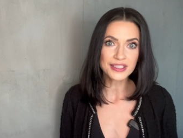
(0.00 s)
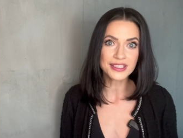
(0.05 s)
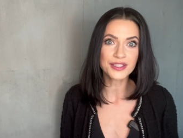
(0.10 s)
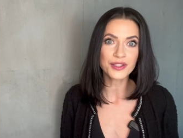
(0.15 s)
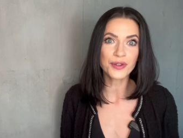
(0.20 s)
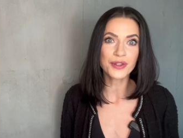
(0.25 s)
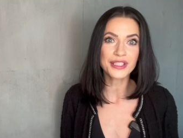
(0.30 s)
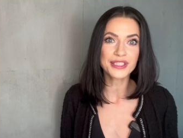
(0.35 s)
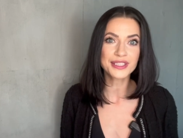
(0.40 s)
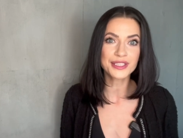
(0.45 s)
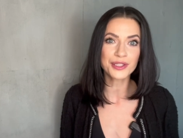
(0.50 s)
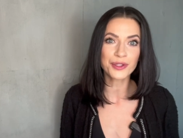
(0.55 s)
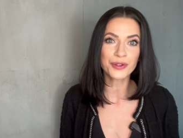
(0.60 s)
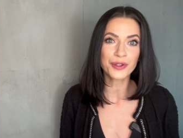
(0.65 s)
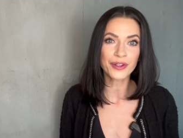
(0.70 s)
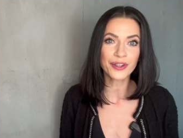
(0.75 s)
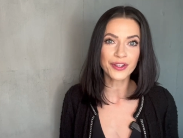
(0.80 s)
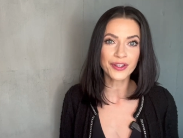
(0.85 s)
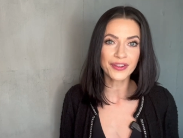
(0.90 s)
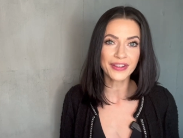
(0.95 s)
so the
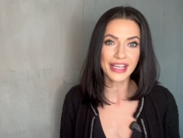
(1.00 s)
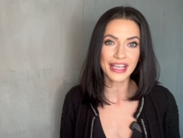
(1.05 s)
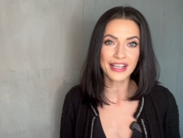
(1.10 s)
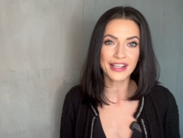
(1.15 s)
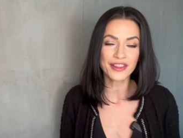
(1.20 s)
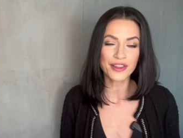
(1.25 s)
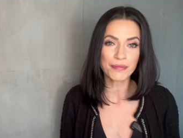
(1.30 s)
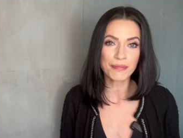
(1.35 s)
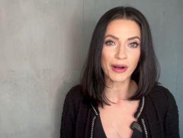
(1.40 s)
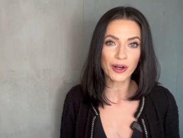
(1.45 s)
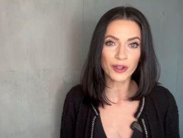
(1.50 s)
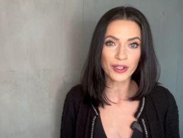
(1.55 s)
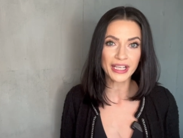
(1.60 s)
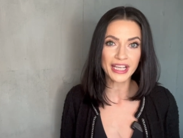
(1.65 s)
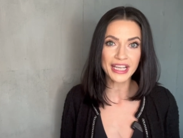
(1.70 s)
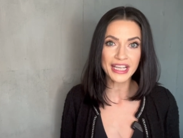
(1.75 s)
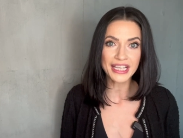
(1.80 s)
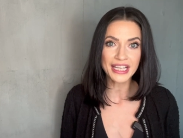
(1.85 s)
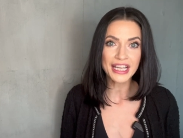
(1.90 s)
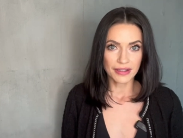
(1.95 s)
sooner you get in the
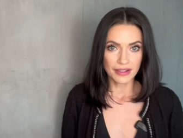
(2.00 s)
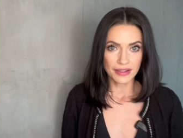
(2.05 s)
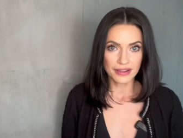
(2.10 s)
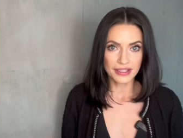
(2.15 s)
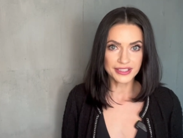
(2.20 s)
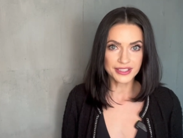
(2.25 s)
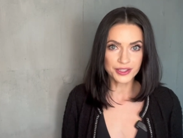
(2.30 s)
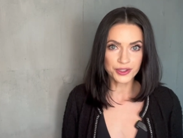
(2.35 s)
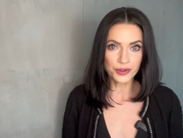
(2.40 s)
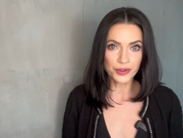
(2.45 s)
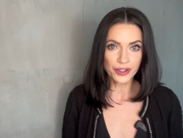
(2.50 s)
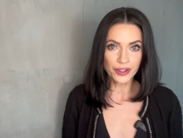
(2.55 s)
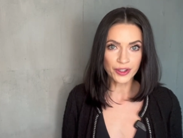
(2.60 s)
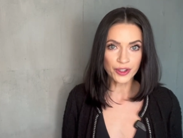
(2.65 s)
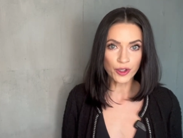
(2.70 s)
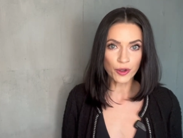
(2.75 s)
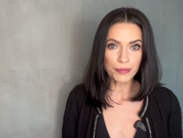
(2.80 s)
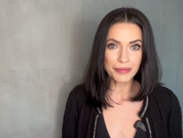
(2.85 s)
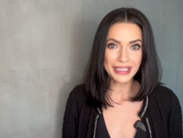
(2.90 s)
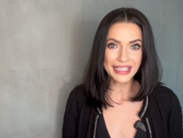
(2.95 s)
market, the sooner
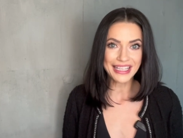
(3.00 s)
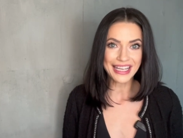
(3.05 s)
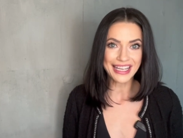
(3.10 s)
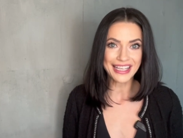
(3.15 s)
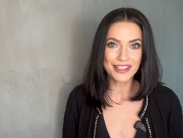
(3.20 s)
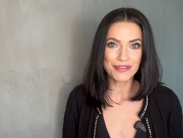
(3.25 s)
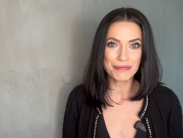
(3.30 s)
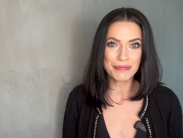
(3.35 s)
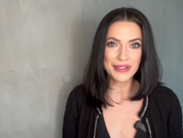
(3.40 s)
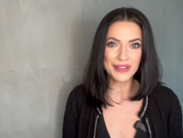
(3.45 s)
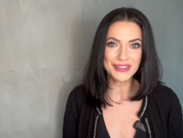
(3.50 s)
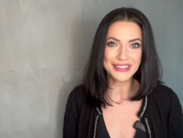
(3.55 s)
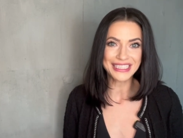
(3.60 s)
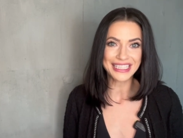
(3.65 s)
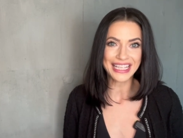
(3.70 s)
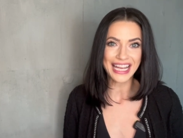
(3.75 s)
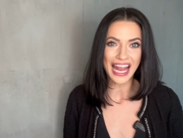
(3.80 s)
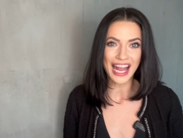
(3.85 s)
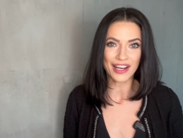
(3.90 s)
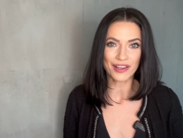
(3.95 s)
you'll begin
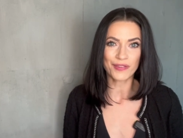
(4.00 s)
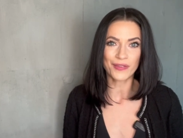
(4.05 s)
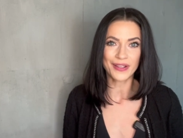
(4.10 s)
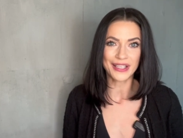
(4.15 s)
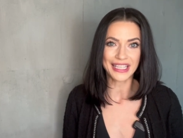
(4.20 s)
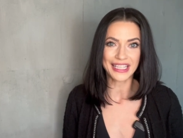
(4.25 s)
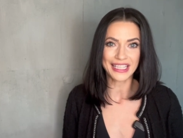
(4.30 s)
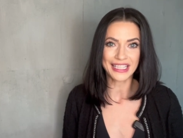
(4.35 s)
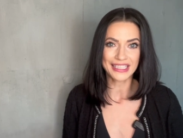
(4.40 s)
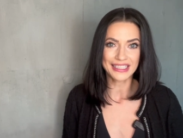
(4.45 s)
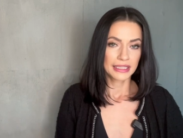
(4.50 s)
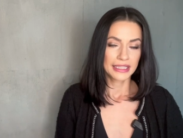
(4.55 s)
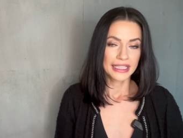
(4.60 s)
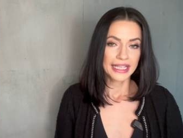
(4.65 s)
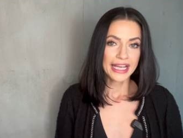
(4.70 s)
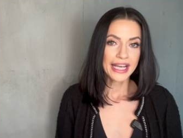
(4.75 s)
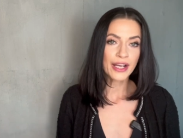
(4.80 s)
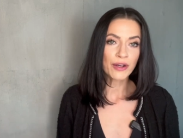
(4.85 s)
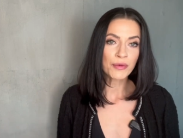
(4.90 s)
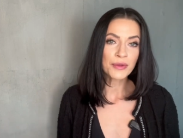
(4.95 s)
building equity.
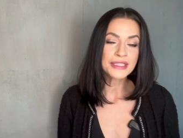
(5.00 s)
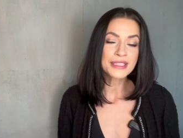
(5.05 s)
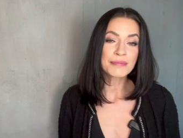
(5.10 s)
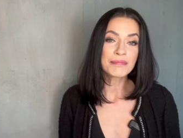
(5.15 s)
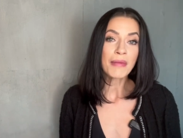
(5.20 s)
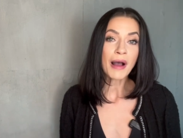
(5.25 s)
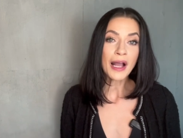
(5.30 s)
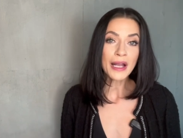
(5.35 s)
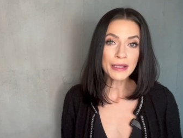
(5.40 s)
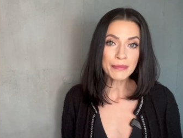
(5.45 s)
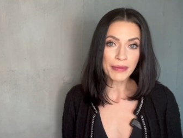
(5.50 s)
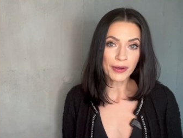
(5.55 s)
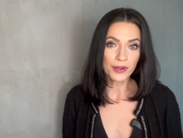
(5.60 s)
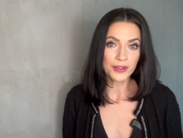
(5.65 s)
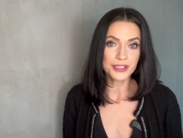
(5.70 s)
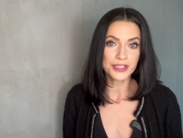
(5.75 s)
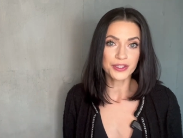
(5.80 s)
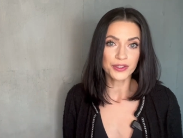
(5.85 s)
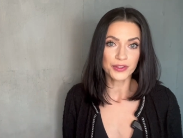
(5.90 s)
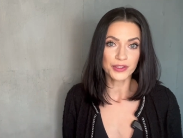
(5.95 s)
Here was my
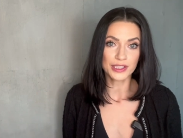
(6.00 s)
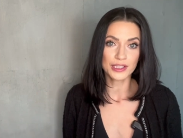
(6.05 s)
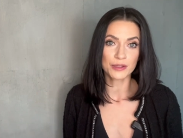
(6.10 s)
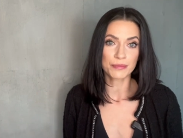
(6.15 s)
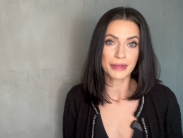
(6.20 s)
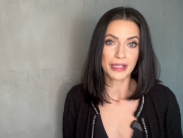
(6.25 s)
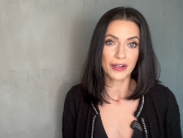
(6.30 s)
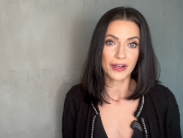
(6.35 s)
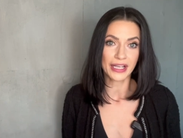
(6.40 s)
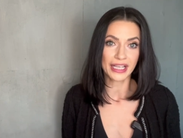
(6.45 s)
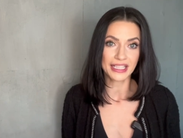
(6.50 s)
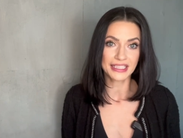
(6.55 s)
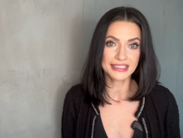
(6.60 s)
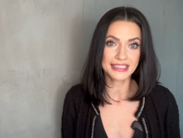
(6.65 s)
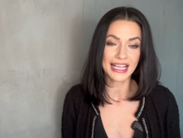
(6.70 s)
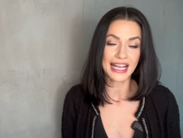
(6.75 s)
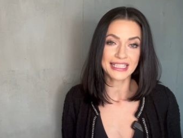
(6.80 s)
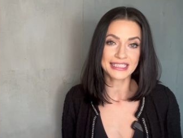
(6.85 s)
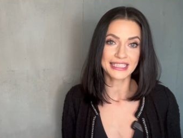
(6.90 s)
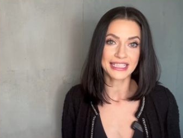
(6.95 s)
personal
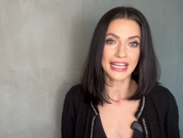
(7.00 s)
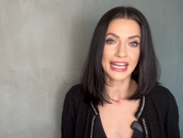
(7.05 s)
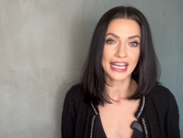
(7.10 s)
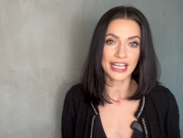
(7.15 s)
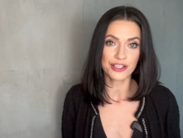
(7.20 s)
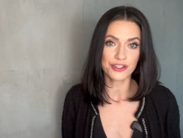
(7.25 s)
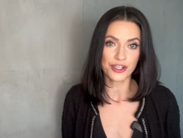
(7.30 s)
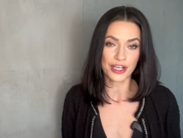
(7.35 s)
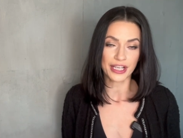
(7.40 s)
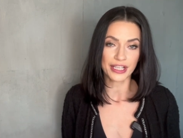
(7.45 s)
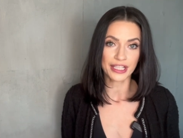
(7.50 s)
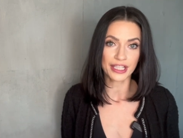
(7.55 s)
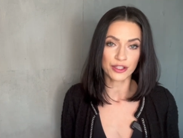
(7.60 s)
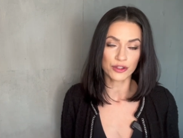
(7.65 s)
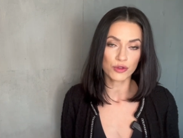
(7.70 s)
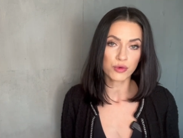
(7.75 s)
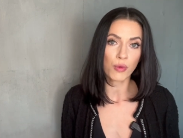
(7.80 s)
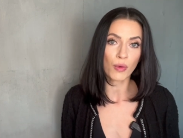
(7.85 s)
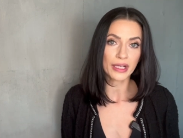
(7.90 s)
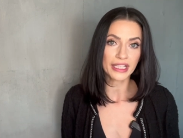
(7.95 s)
experience as an agent
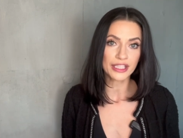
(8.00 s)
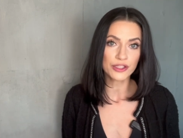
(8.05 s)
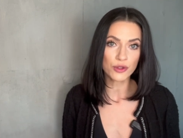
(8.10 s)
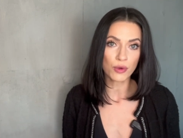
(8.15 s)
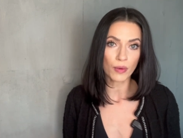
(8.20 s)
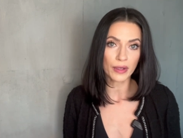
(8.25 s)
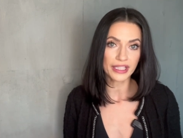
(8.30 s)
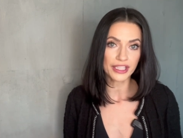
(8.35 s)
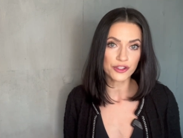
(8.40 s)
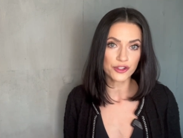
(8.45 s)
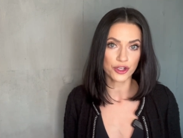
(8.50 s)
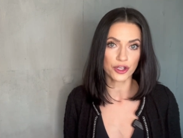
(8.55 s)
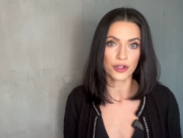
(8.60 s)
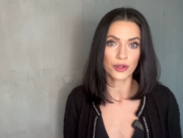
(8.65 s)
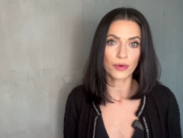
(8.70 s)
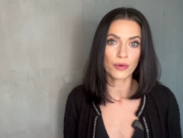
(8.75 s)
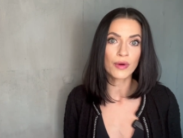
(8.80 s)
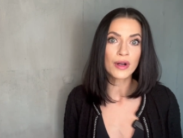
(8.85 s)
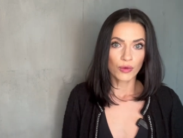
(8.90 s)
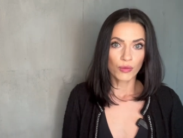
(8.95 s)
in twenty
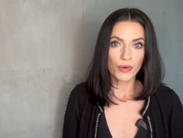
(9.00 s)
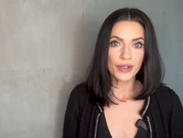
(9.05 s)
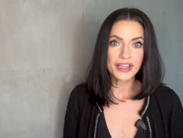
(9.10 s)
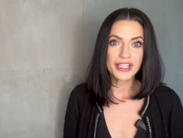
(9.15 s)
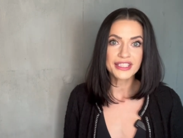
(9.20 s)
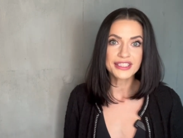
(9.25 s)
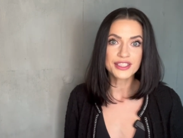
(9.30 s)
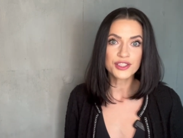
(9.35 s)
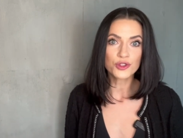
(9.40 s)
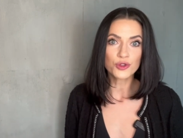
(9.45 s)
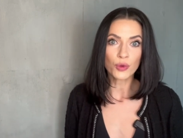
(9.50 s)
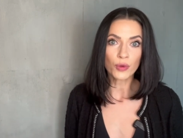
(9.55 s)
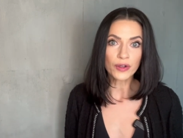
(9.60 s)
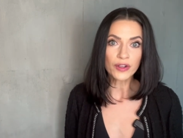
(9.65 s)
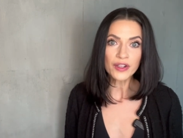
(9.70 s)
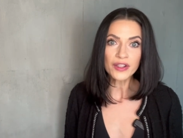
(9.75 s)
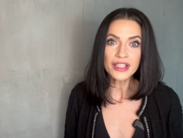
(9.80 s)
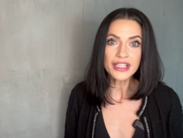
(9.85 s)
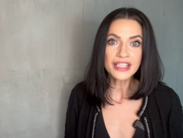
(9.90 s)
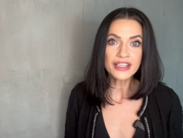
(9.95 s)
twenty-two with
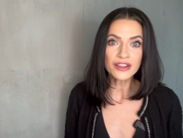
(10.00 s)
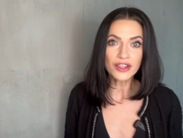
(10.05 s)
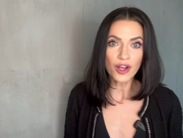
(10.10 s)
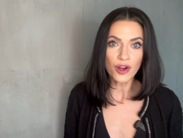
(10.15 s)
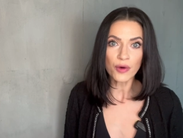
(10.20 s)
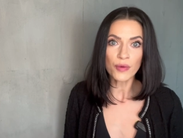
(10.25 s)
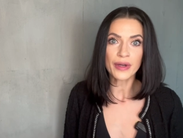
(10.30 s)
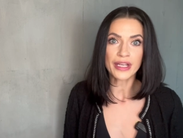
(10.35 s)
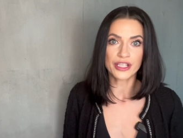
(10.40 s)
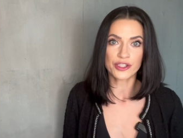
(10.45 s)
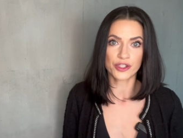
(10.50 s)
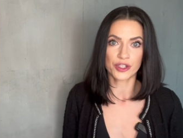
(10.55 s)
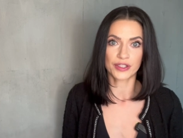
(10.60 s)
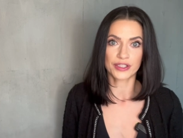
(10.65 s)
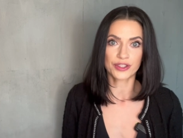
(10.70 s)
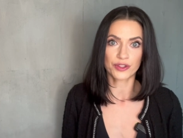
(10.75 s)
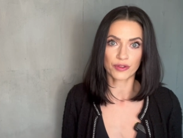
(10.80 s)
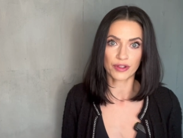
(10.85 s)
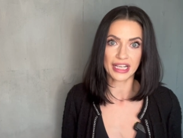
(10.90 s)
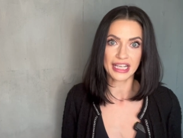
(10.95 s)
historically low
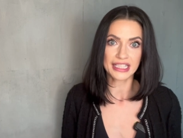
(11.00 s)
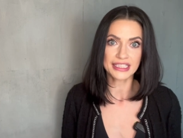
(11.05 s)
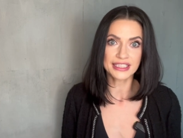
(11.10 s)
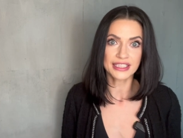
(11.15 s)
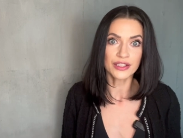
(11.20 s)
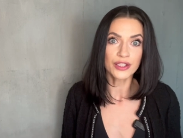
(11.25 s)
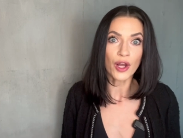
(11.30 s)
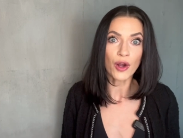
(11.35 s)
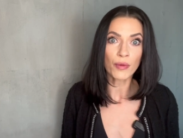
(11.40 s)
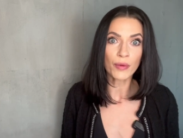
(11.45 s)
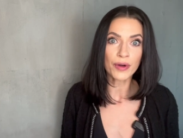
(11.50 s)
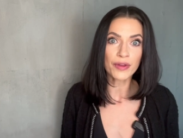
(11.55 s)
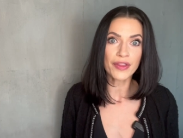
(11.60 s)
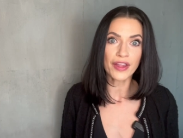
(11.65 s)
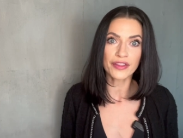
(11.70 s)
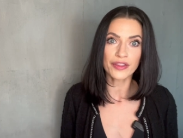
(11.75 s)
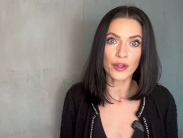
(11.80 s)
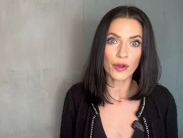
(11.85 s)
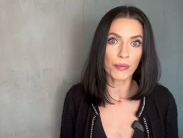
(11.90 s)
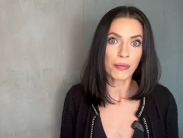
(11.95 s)
interest rates, lower
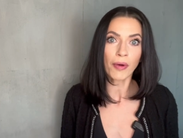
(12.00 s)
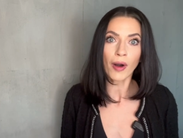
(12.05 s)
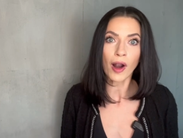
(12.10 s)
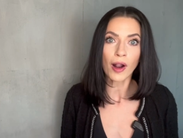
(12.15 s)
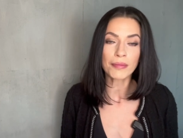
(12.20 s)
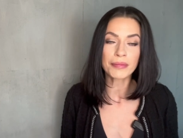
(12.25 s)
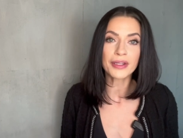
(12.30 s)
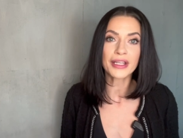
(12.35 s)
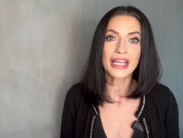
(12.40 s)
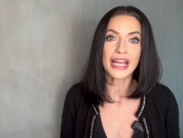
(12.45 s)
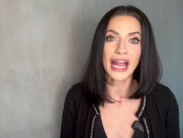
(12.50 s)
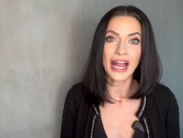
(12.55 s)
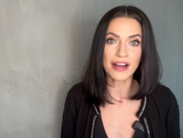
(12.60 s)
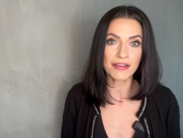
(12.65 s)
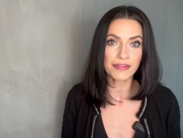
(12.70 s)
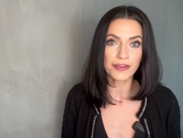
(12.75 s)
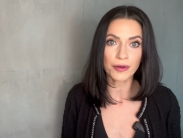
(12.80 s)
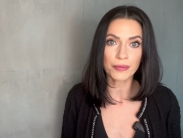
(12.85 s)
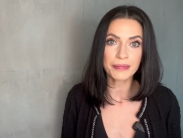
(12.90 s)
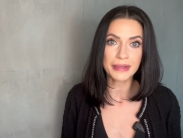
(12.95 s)
than they'll probably
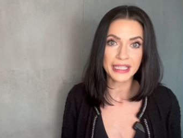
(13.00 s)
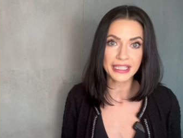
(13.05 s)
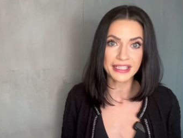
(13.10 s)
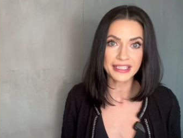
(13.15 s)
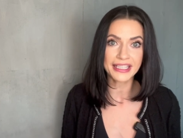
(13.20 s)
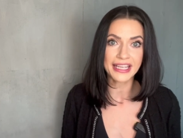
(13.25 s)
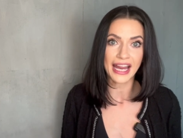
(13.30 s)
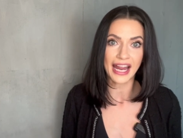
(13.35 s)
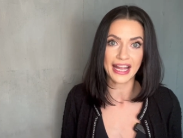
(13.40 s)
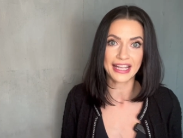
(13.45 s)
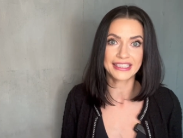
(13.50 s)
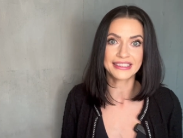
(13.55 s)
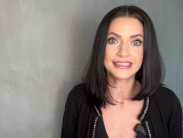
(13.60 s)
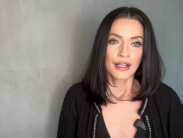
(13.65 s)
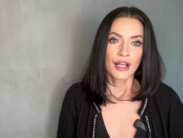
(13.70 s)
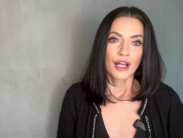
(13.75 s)
ever be again.